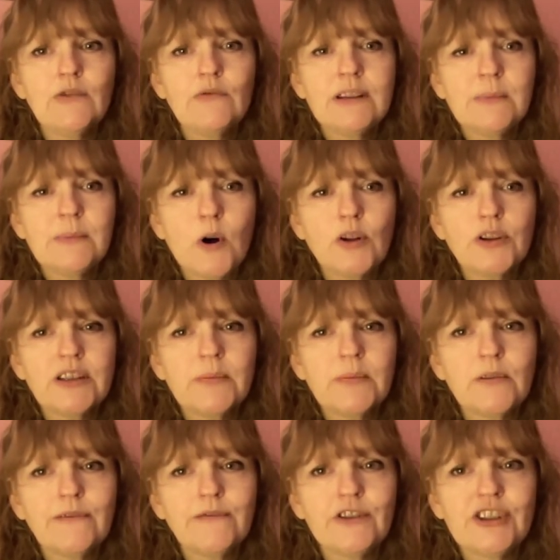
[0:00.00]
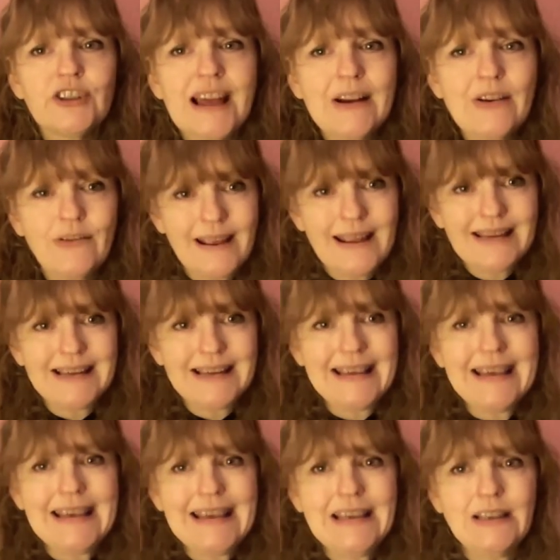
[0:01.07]
responsible for generating
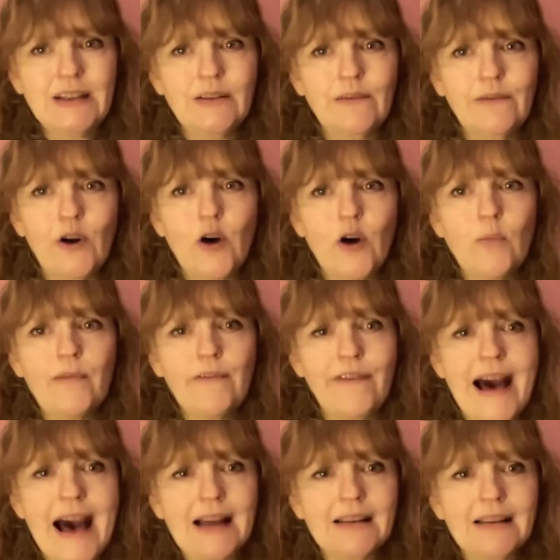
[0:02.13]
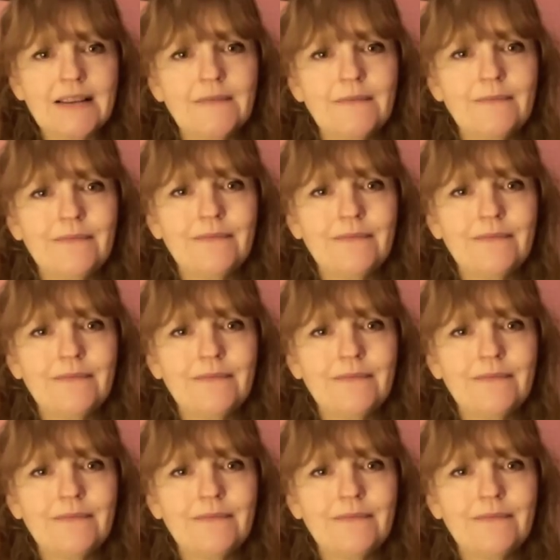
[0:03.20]
heat from fat,